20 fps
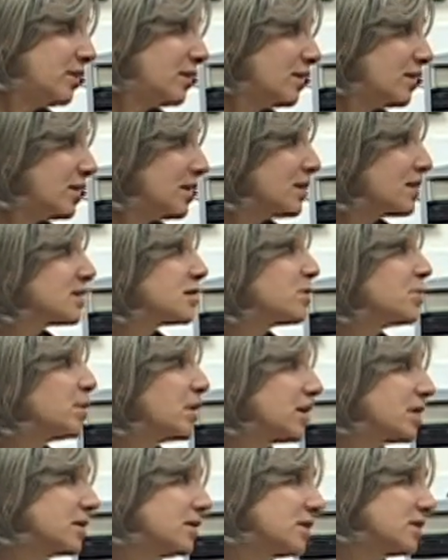and
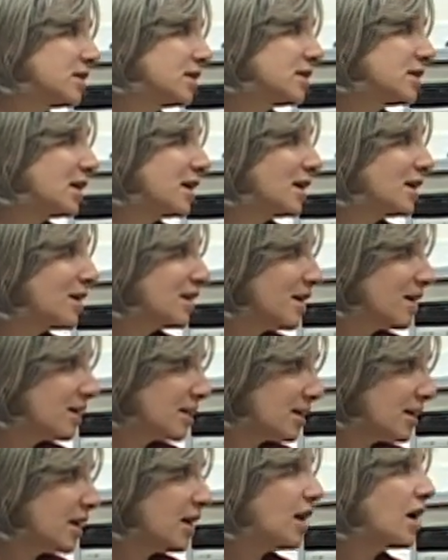expected to take
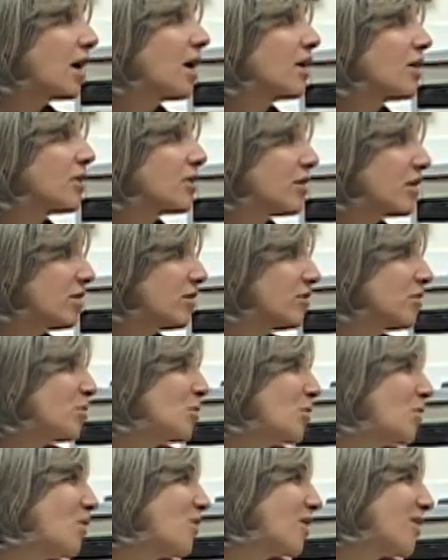care of
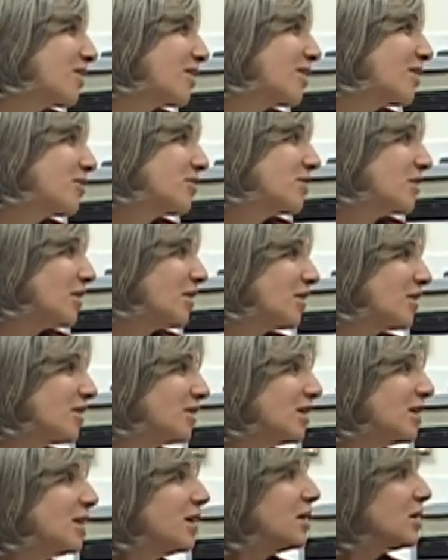more of their
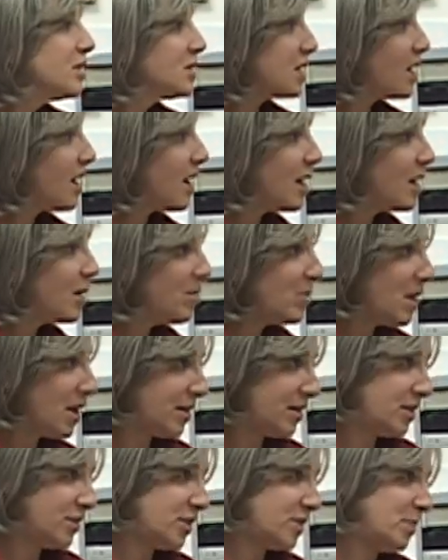time
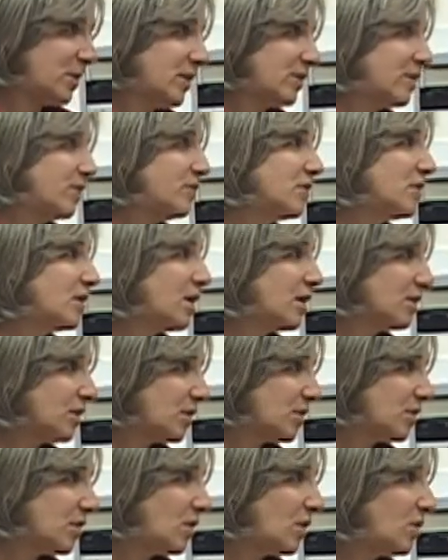management on
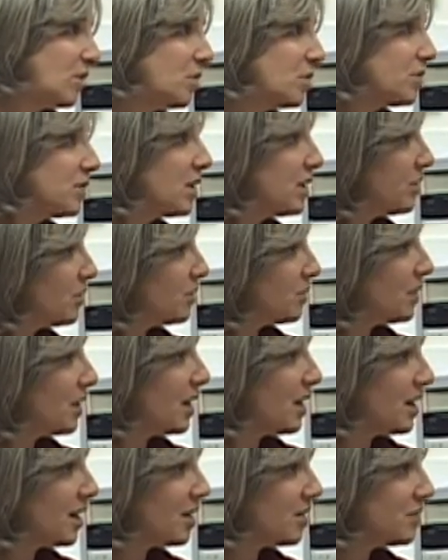their own. They don't
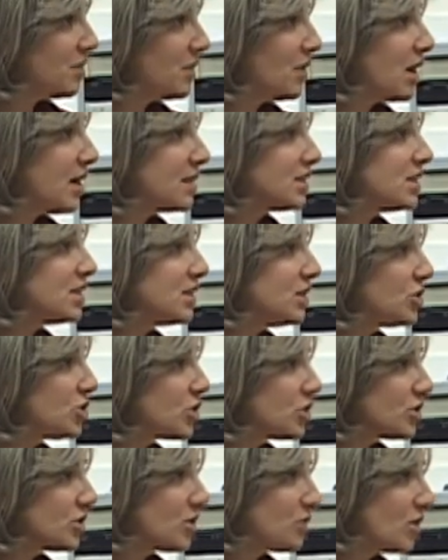have a
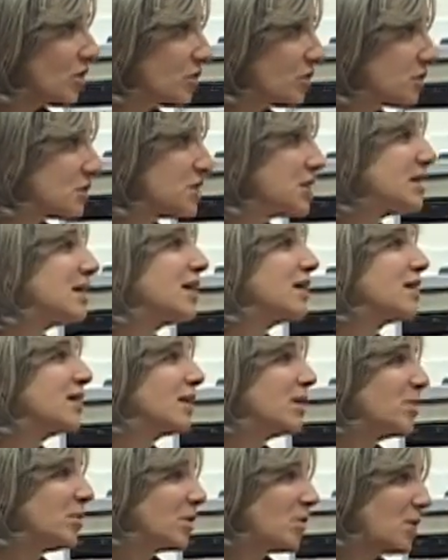teacher overseeing
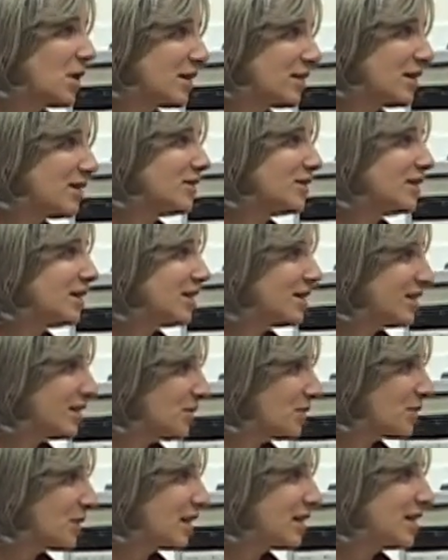them the way they did in
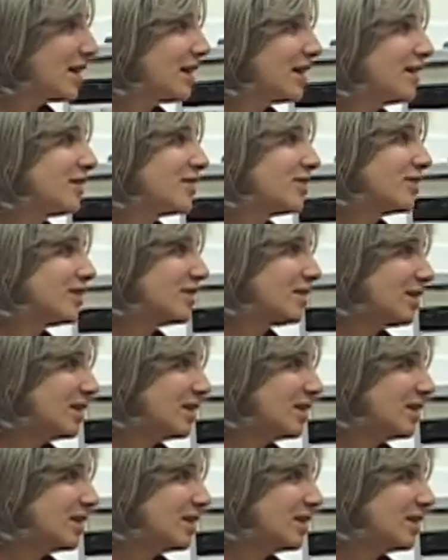grade 8 in